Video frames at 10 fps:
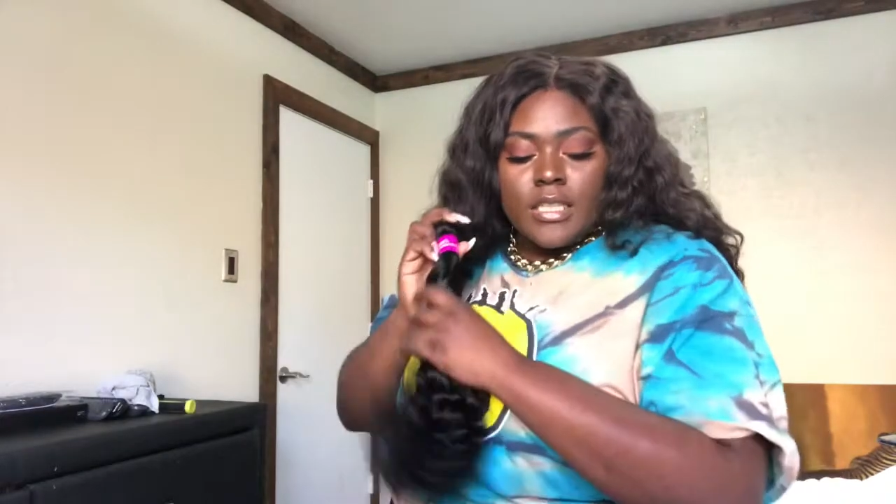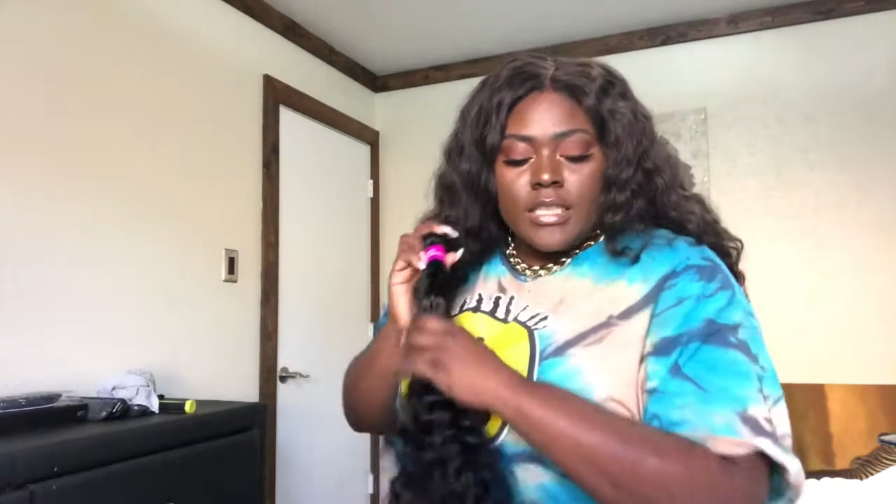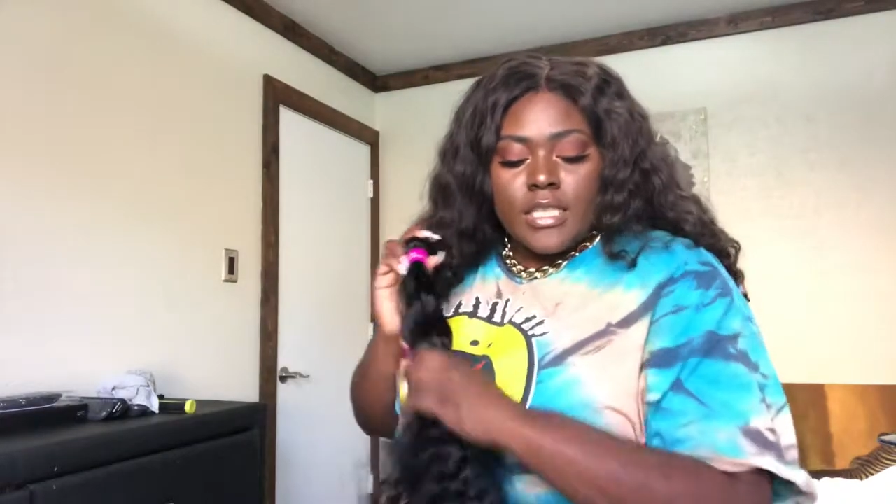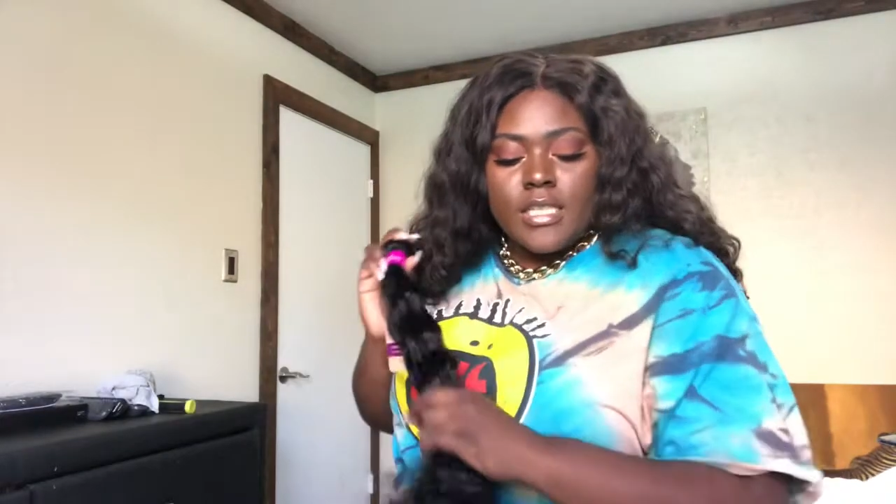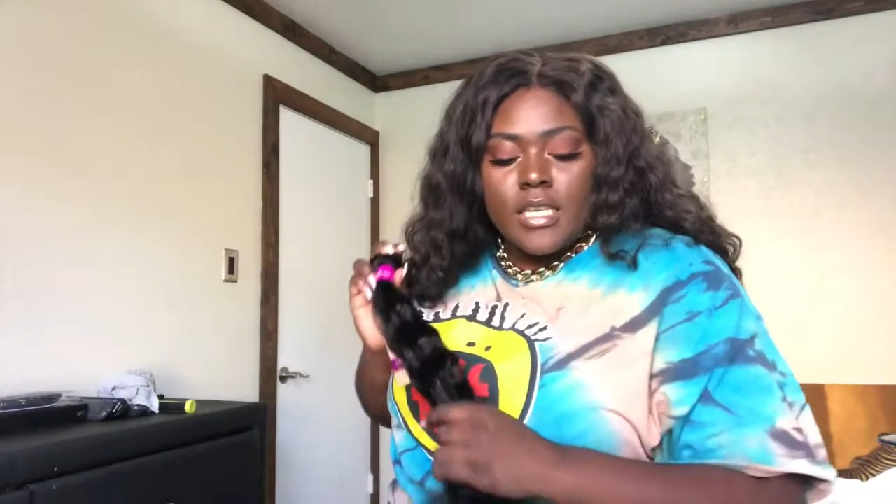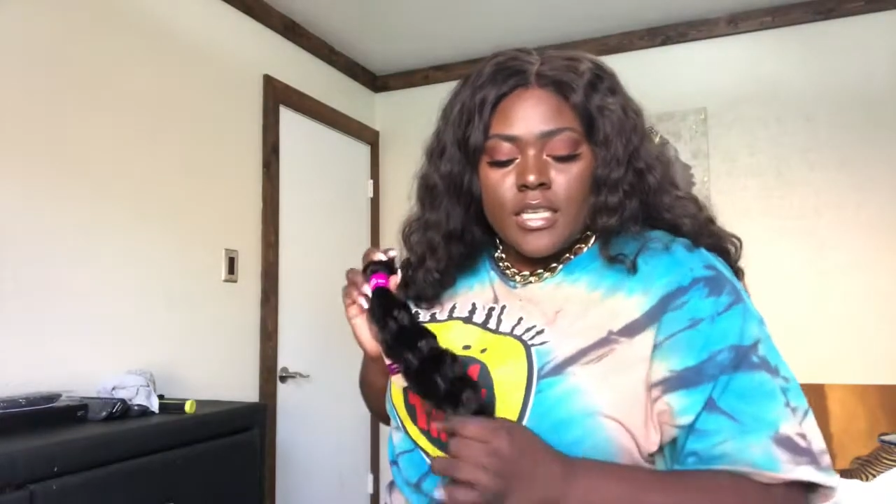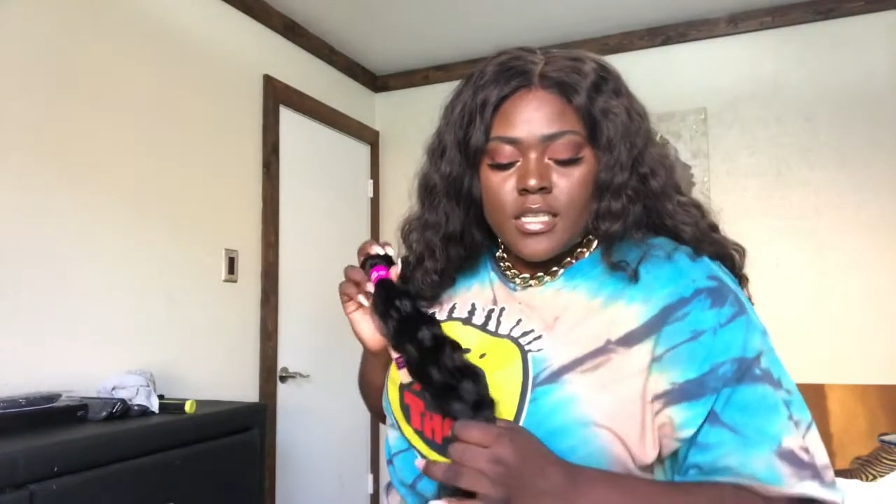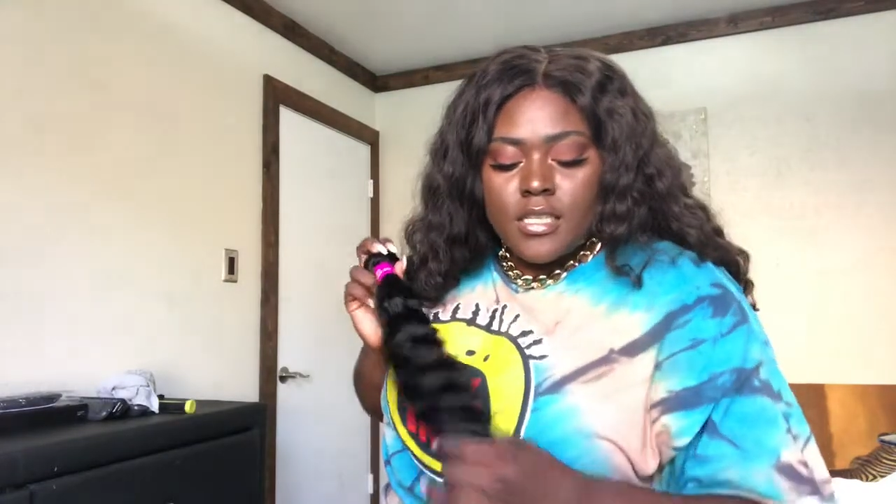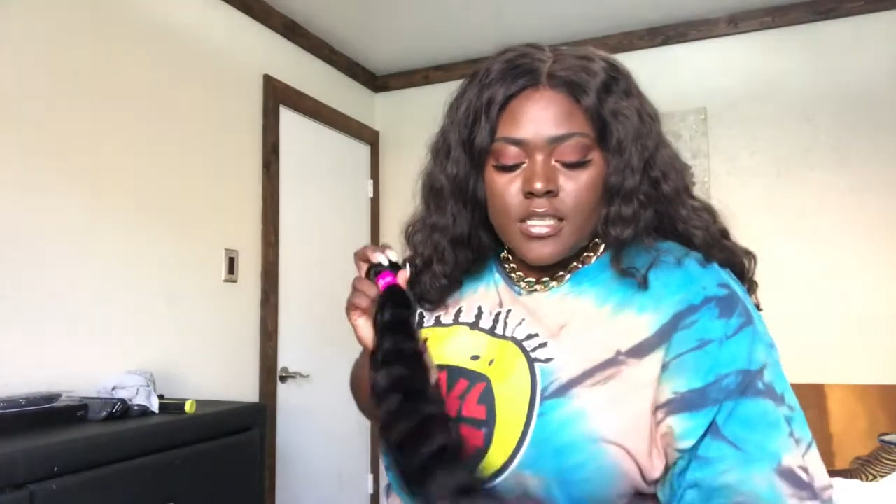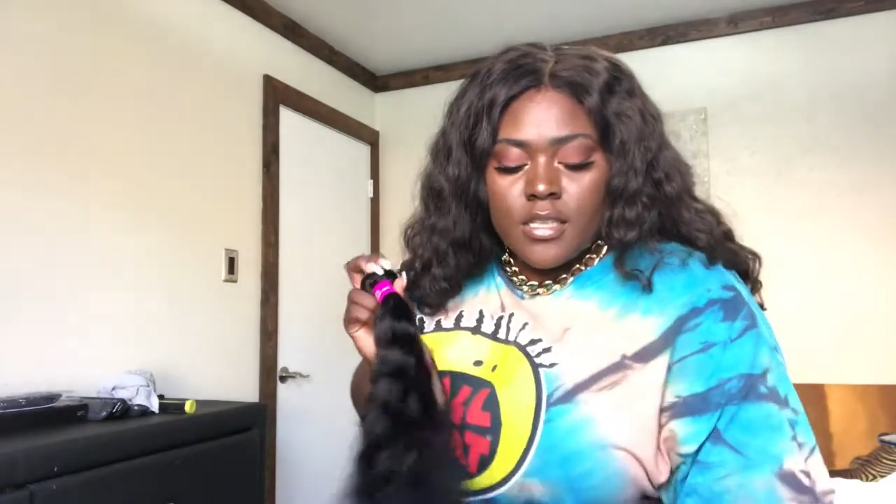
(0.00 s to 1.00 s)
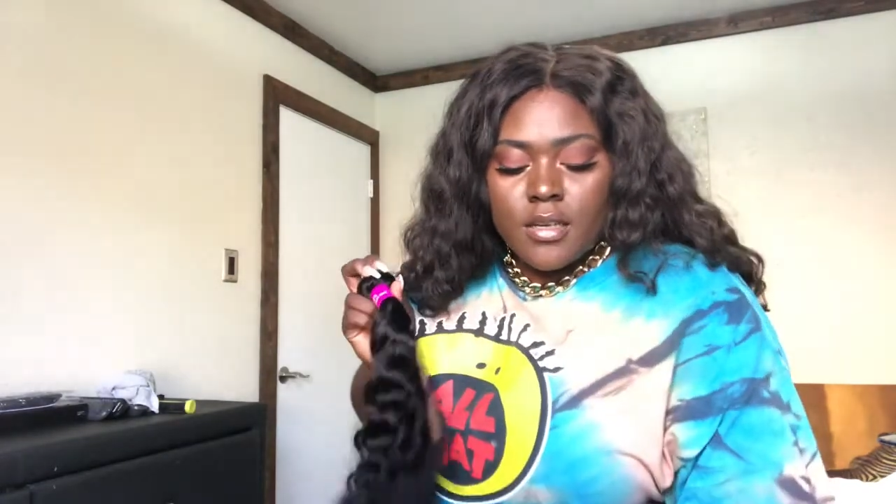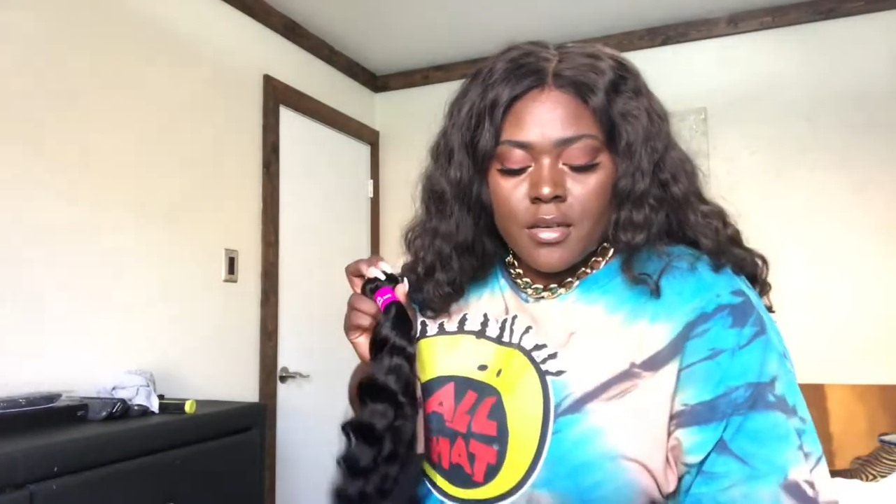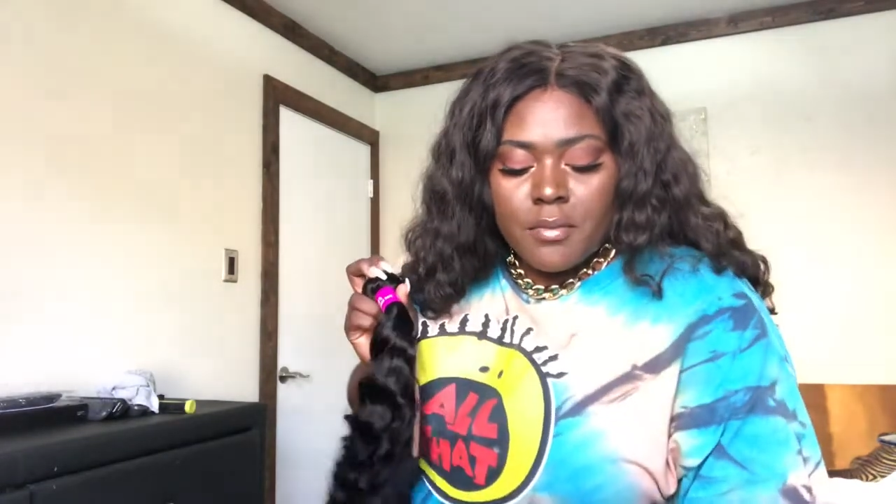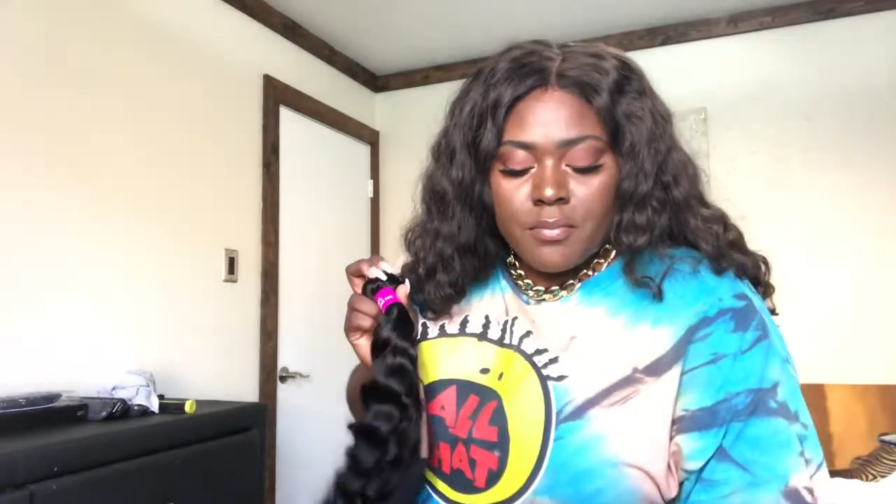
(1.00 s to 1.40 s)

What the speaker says: this is the